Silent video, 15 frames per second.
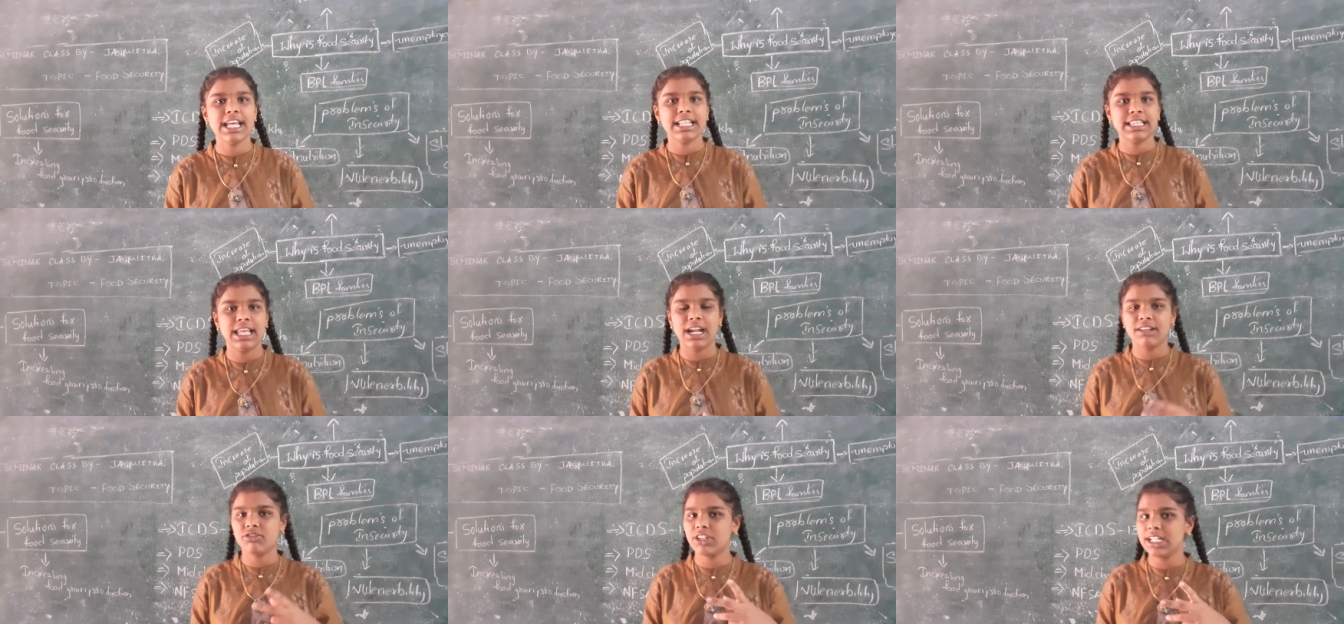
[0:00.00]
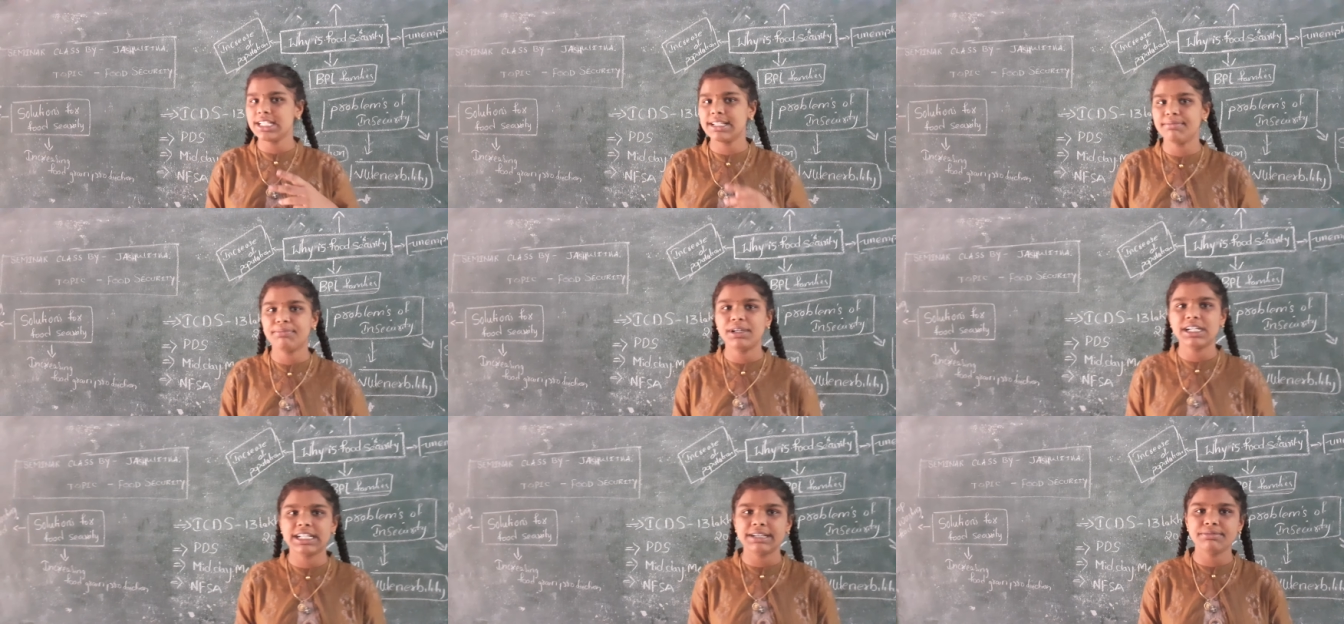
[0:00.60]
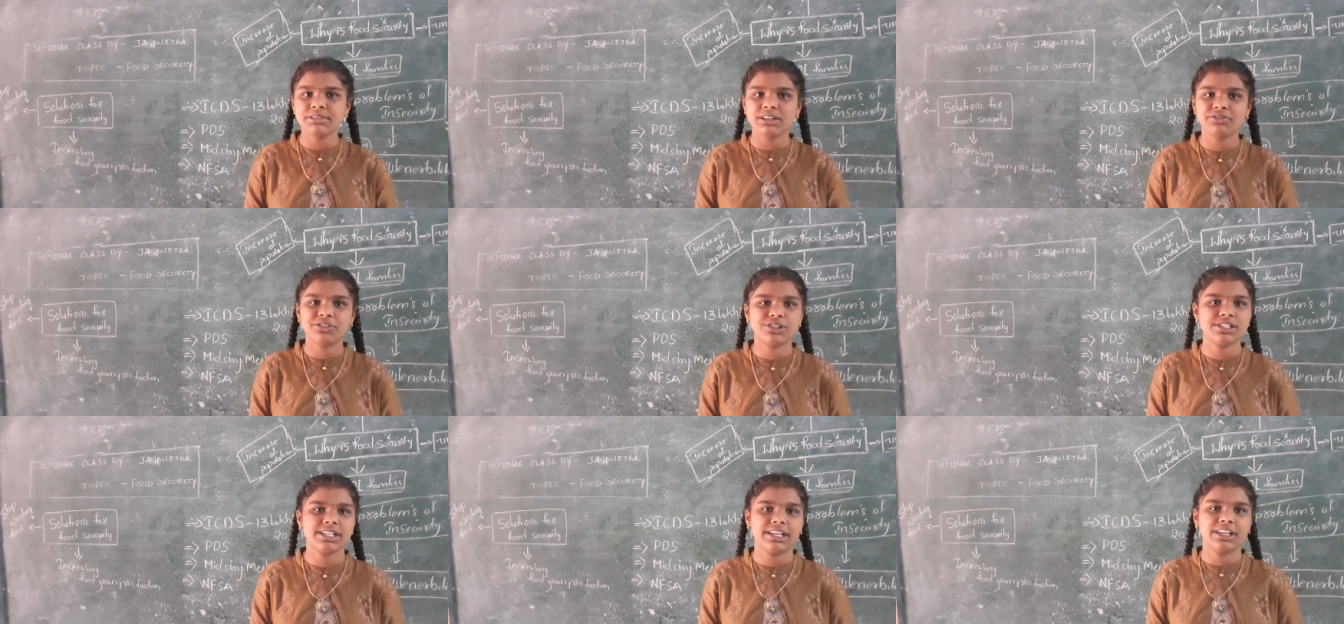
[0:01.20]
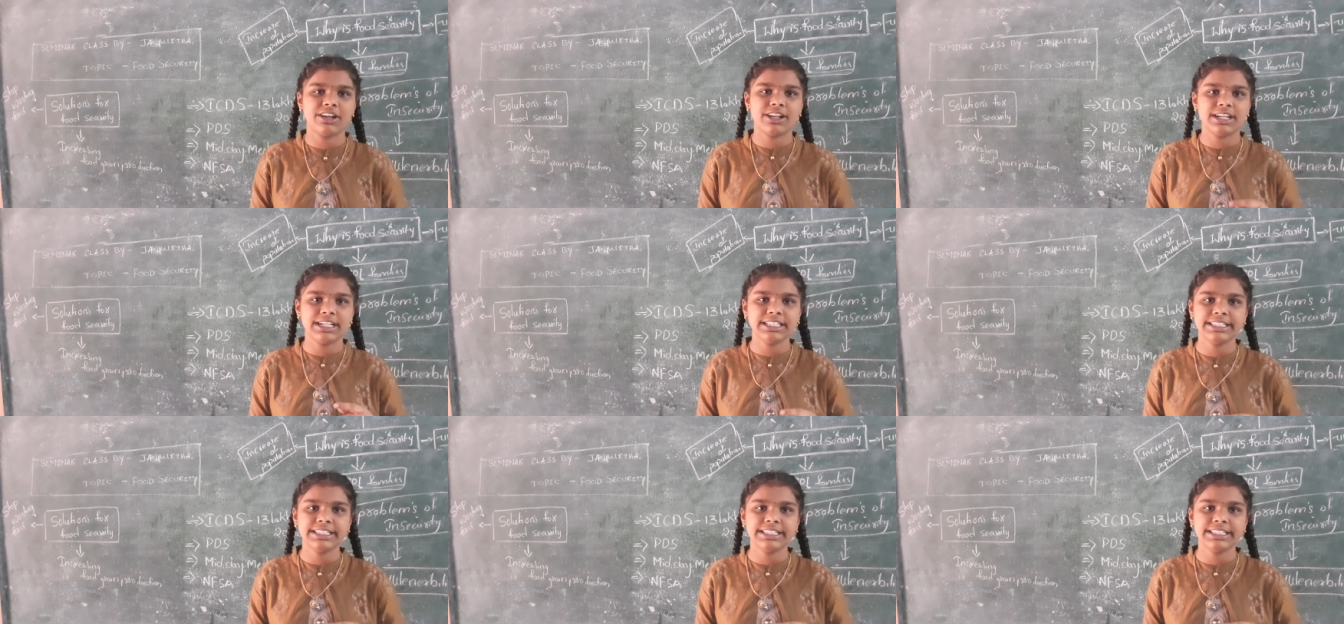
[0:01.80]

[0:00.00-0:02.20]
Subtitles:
There are three simple terms in food security.